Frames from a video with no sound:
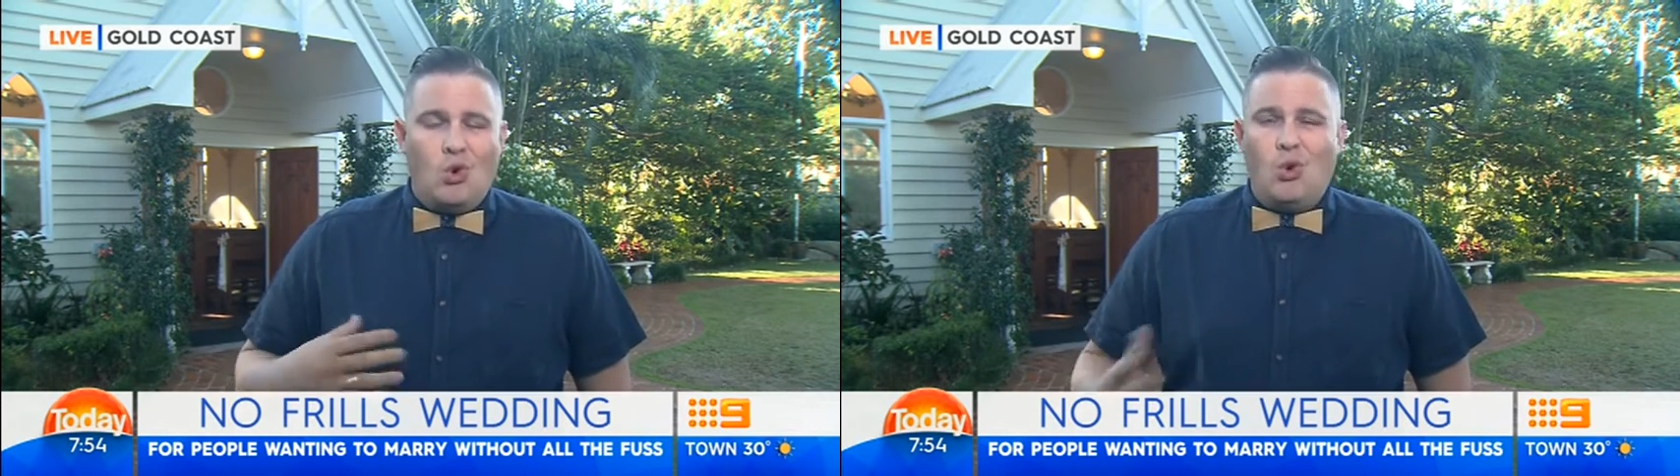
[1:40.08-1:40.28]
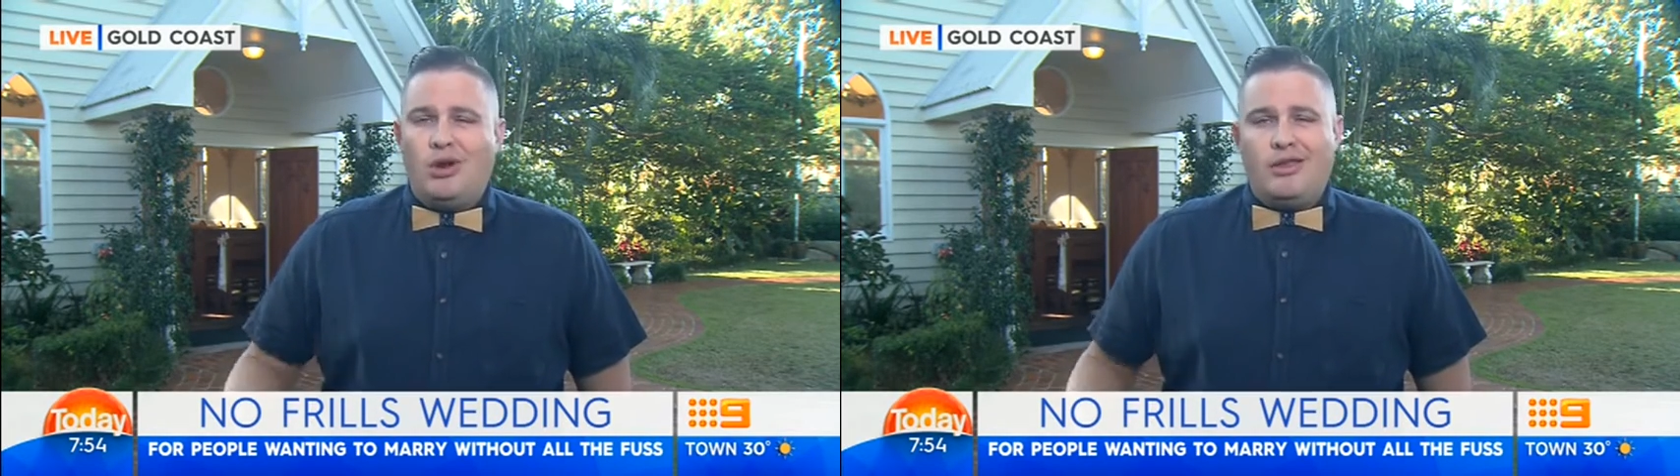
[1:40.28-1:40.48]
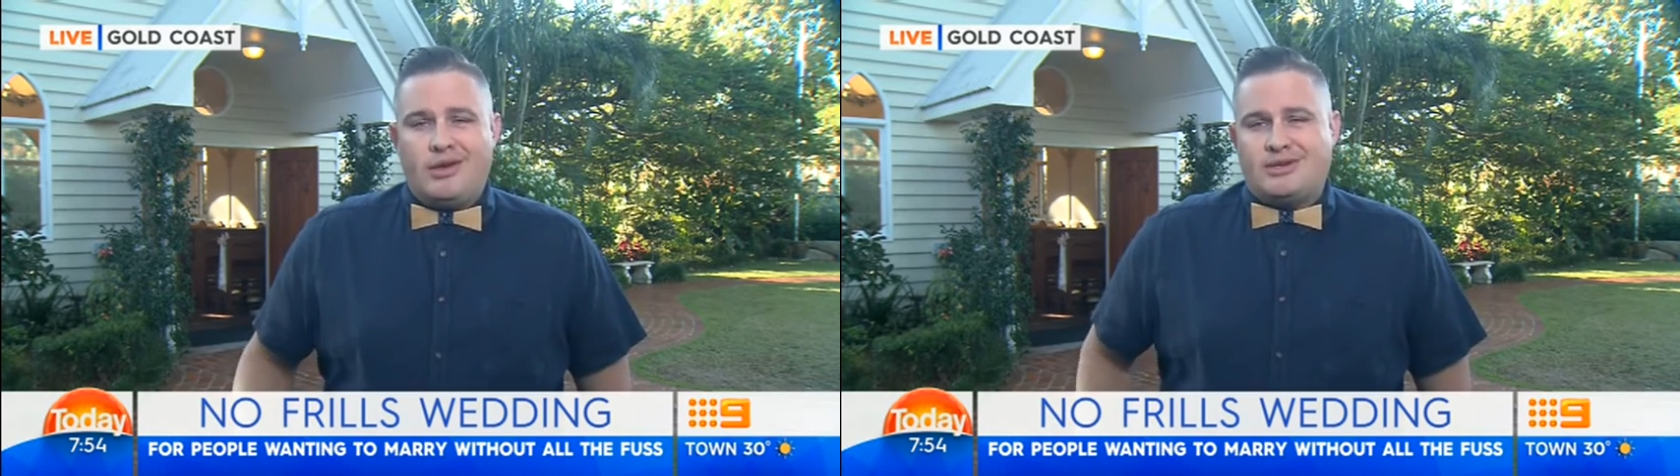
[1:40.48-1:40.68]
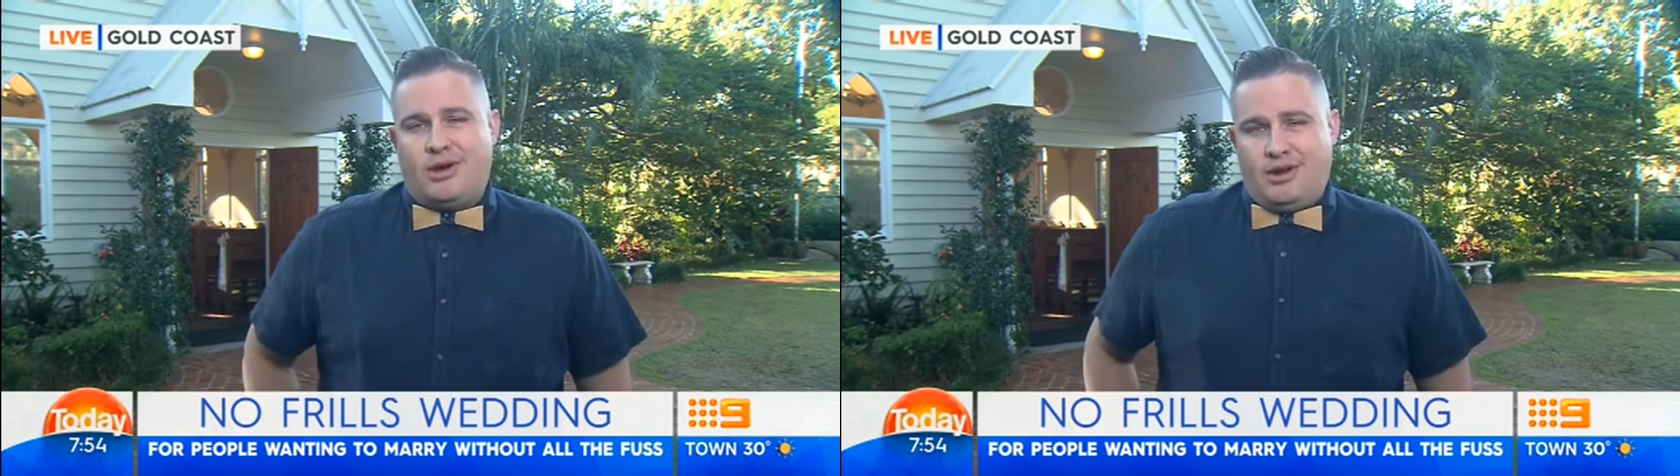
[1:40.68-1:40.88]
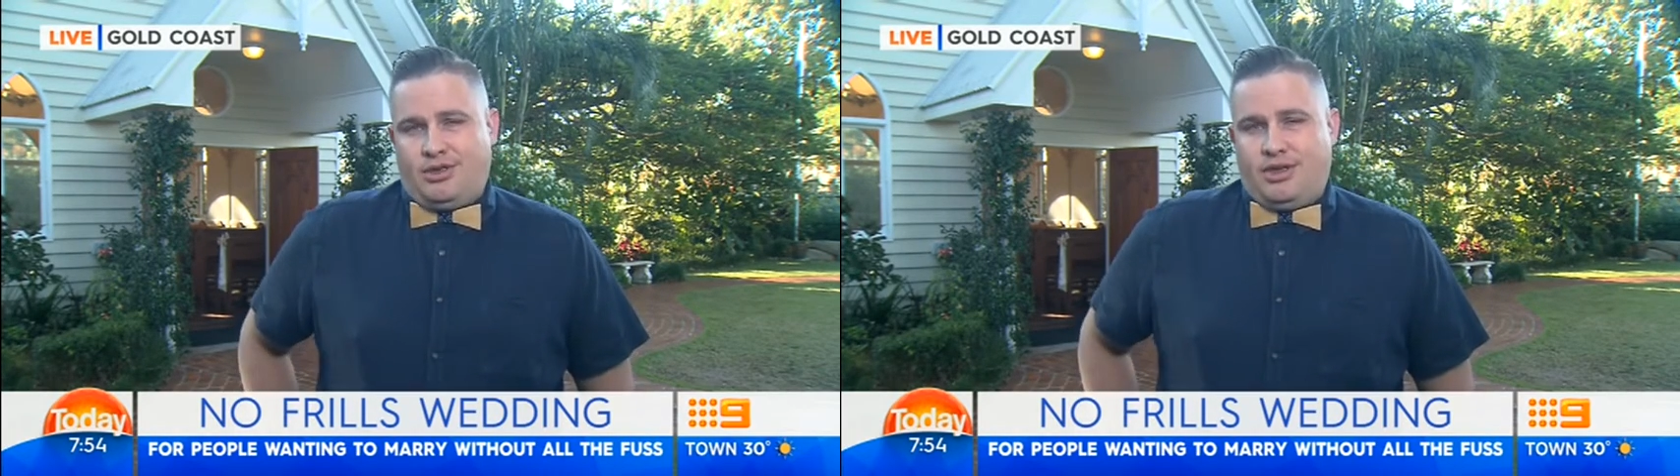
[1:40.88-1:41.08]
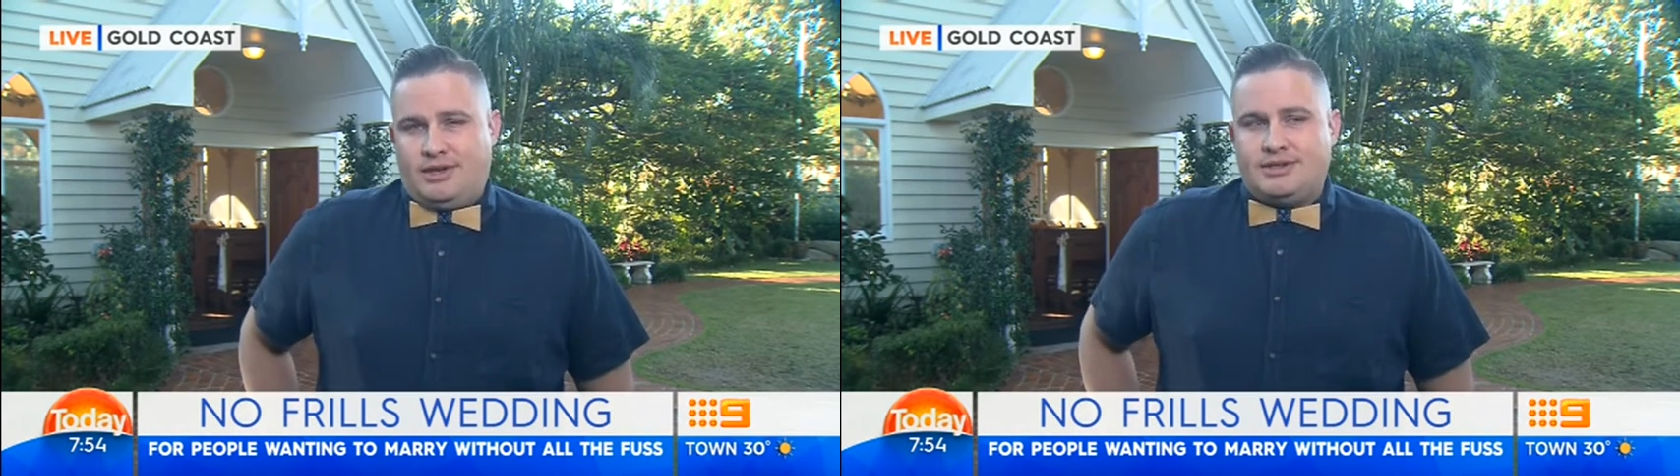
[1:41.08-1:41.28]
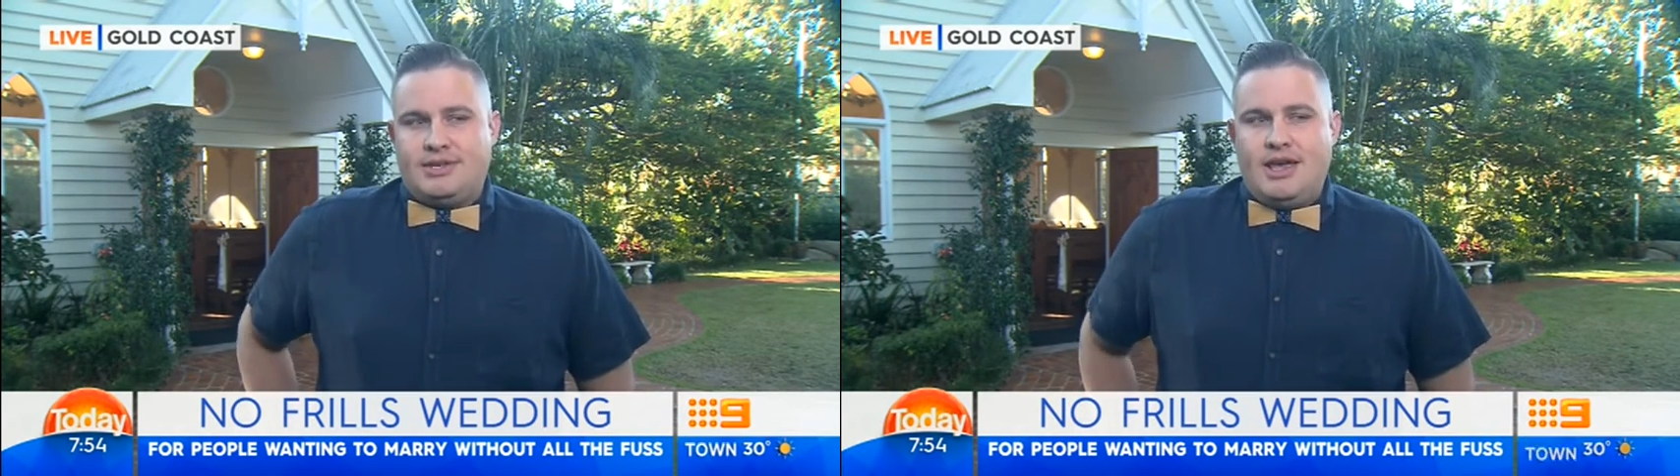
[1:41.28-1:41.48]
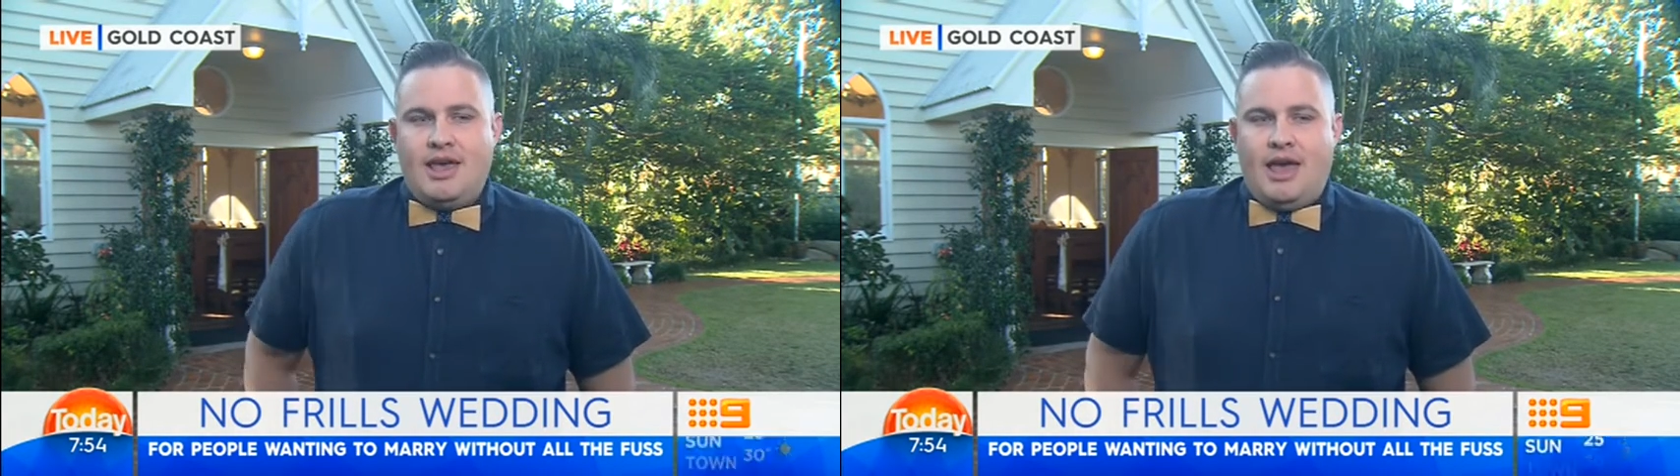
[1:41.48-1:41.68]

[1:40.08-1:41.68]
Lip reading: all of those kind of things,